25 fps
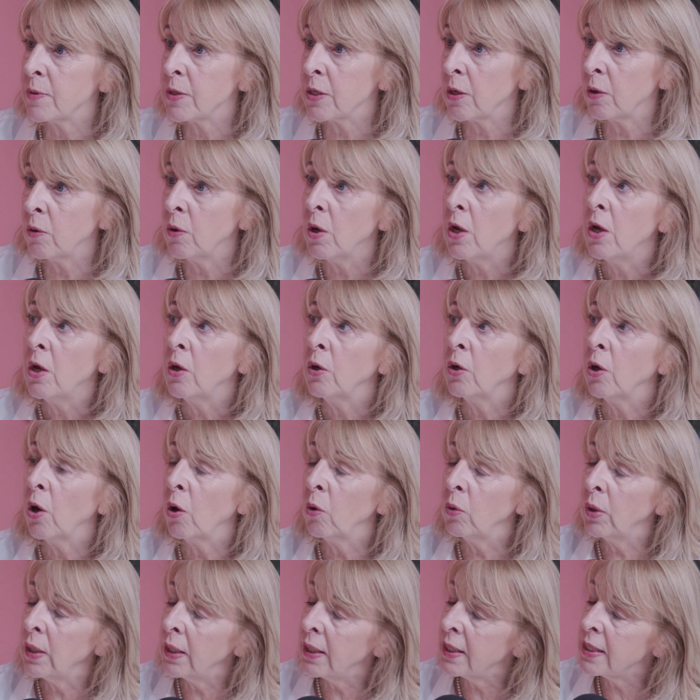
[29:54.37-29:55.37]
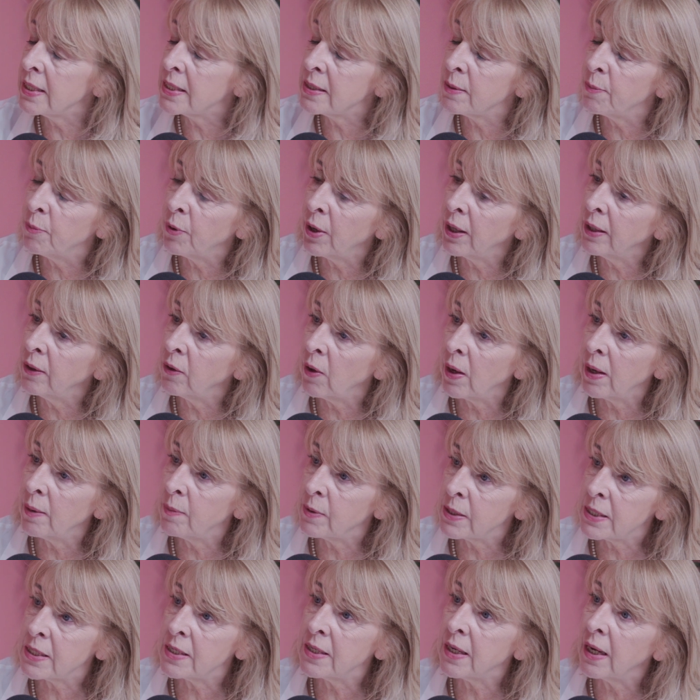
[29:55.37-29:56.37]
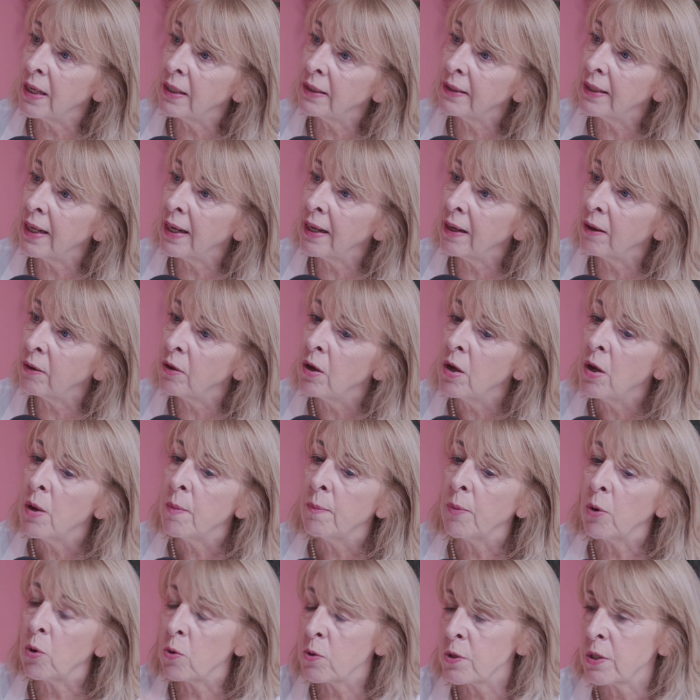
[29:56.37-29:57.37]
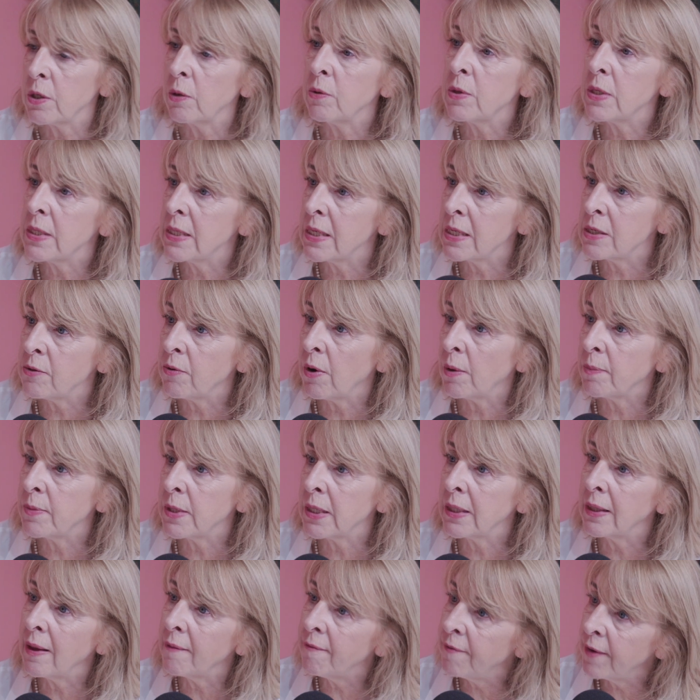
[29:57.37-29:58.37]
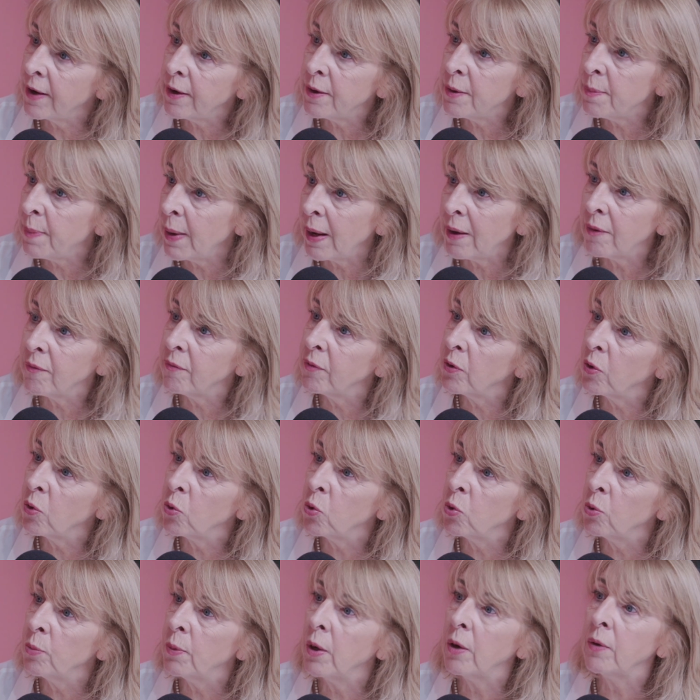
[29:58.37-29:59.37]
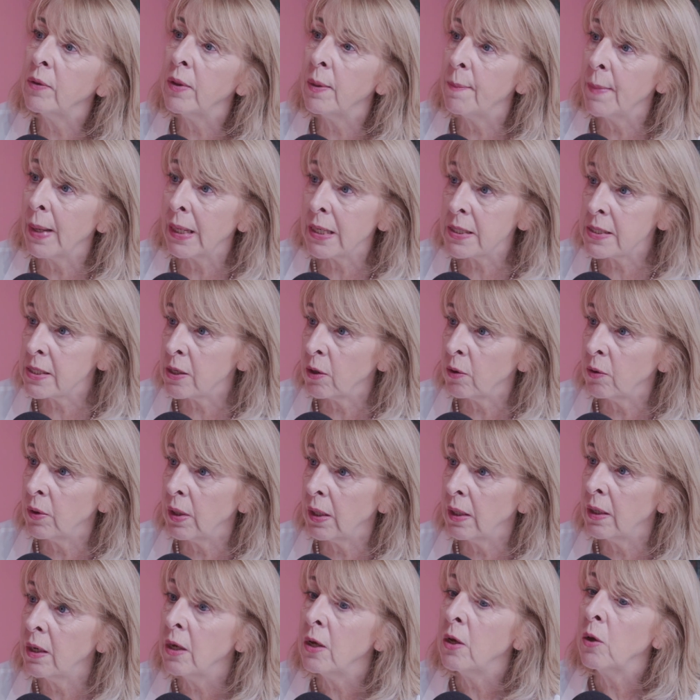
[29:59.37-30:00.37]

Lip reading: So not only is the brain not able to dial down, but also it's disrupting that very powerful hormone, the melatonin,